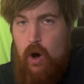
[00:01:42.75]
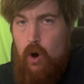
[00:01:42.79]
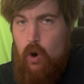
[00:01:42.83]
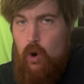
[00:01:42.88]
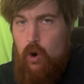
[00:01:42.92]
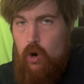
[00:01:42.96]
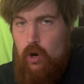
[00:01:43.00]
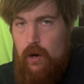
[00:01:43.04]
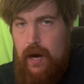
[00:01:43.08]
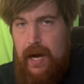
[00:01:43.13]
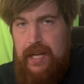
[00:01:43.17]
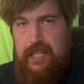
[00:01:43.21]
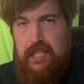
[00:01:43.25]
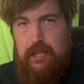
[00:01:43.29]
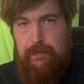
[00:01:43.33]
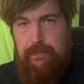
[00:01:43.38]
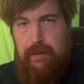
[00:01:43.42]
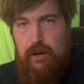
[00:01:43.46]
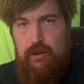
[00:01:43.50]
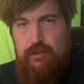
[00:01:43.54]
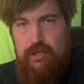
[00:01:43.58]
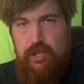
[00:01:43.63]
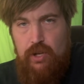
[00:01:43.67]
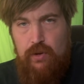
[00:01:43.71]
Or I
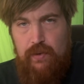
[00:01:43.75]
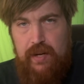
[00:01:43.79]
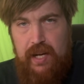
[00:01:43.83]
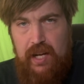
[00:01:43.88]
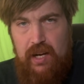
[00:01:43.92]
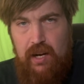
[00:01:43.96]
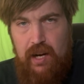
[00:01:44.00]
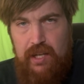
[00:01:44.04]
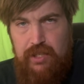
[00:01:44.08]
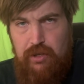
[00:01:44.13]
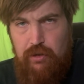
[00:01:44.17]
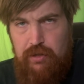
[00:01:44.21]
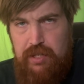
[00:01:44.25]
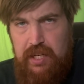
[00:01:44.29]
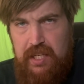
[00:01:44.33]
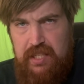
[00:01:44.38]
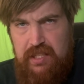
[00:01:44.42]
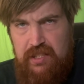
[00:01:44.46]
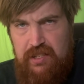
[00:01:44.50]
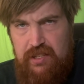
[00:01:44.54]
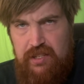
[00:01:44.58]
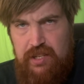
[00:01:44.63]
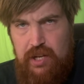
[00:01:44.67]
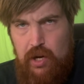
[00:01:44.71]
suppose you can also
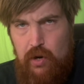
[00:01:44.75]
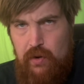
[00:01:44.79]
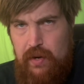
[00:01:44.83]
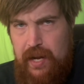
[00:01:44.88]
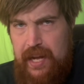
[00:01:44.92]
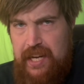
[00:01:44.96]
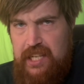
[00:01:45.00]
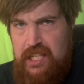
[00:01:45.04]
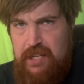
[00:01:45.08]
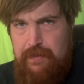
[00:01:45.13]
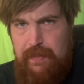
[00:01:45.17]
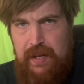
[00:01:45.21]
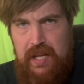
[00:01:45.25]
just donate